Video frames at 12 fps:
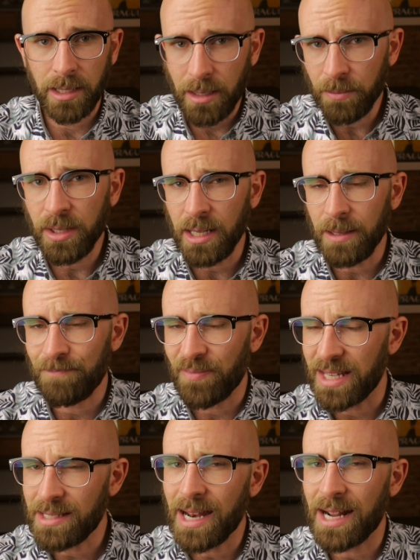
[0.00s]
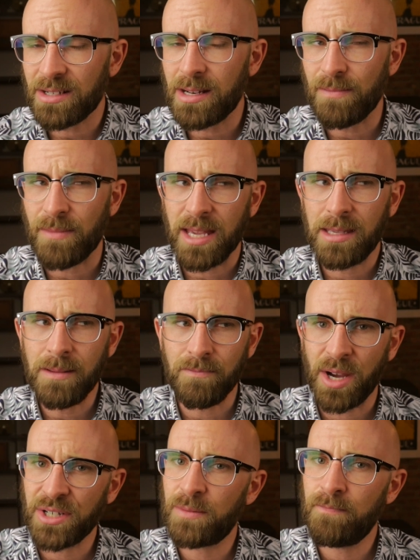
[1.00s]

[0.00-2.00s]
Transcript: the company isn't actually making much